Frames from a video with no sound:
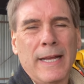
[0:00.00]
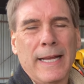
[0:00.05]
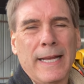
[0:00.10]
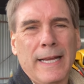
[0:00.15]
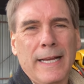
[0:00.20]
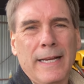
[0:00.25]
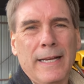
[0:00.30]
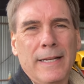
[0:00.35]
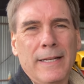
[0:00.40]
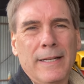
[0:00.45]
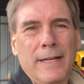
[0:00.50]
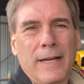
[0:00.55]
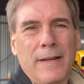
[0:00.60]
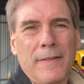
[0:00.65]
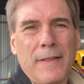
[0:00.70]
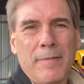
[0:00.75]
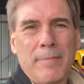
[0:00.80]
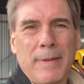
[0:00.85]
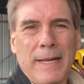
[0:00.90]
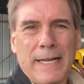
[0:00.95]
and
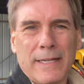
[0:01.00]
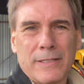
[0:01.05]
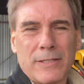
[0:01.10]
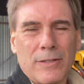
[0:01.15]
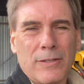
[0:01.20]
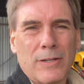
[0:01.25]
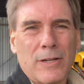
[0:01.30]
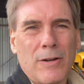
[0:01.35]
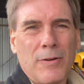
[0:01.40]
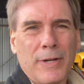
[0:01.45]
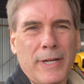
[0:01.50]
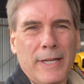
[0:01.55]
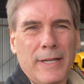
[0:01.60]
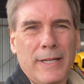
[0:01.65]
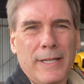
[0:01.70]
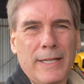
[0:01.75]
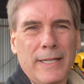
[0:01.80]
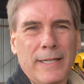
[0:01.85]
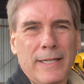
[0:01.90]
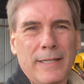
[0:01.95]
then back to Laconia.
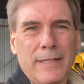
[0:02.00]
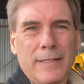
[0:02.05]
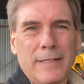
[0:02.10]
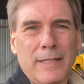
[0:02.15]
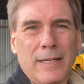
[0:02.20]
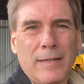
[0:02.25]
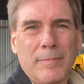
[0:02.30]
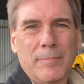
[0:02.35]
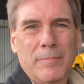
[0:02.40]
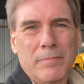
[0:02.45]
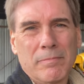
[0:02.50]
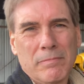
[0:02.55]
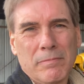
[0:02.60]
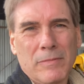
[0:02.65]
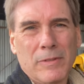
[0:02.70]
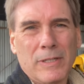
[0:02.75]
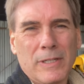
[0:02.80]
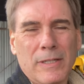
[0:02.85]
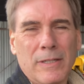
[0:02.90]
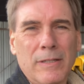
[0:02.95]
And I'm
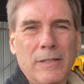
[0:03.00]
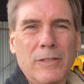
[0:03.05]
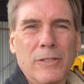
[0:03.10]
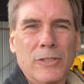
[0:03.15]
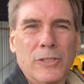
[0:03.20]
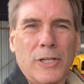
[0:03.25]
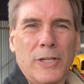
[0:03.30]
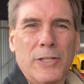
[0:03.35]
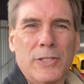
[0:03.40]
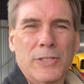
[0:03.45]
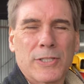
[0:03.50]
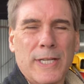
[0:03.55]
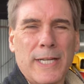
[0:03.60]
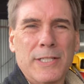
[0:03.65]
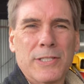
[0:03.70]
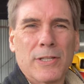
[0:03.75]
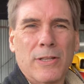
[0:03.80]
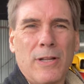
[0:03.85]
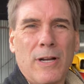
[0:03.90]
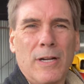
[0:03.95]
going to show you the
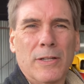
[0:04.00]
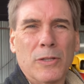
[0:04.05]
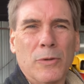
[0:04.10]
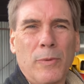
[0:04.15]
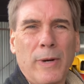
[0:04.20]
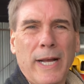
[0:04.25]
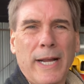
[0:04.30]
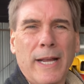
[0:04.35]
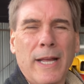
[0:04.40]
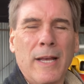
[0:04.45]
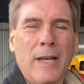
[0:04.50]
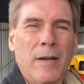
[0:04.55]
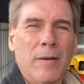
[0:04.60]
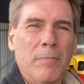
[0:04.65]
sights along the way.